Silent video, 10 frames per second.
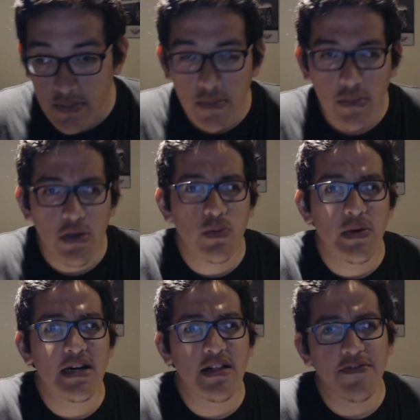
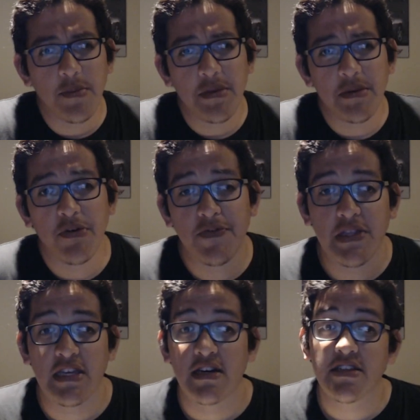Well, if I'm being perfectly
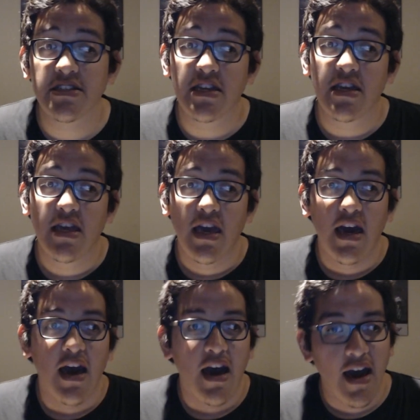honest,
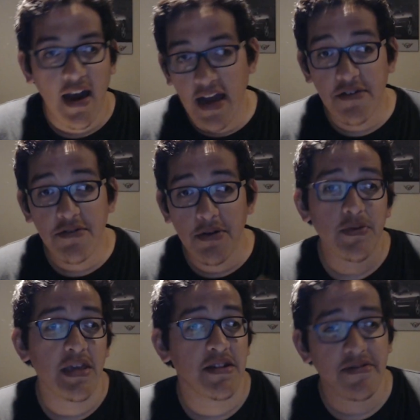I don't know
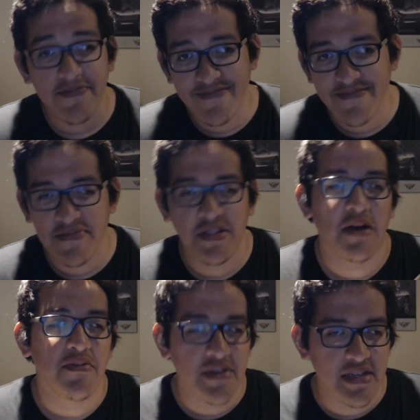yet. No,
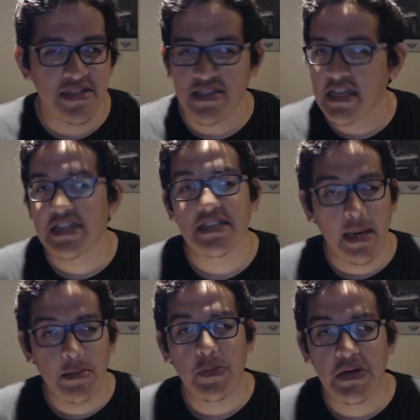it's
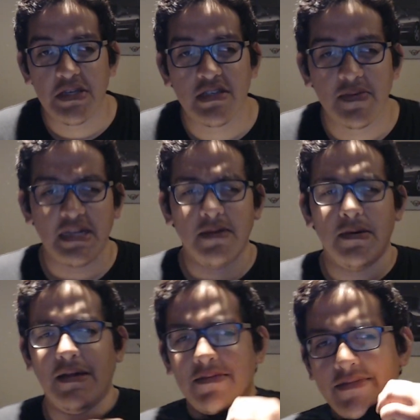comic books. I mean, come on.
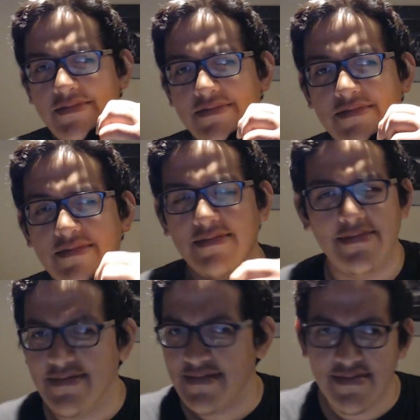
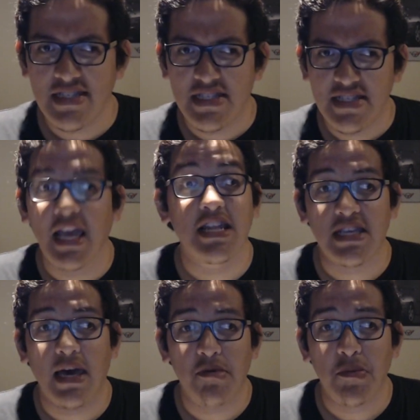It's
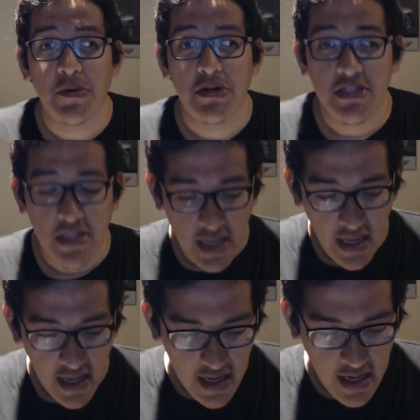comic books.
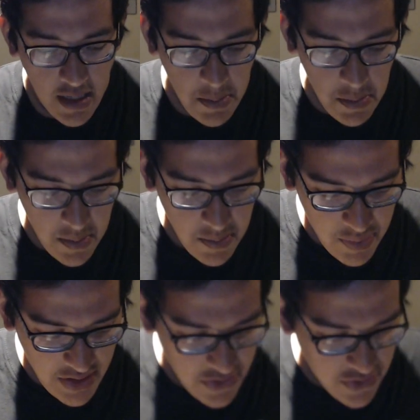But
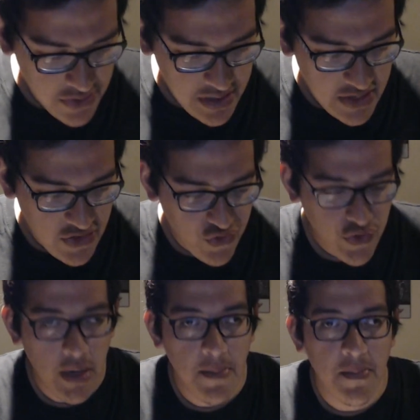I ordered these from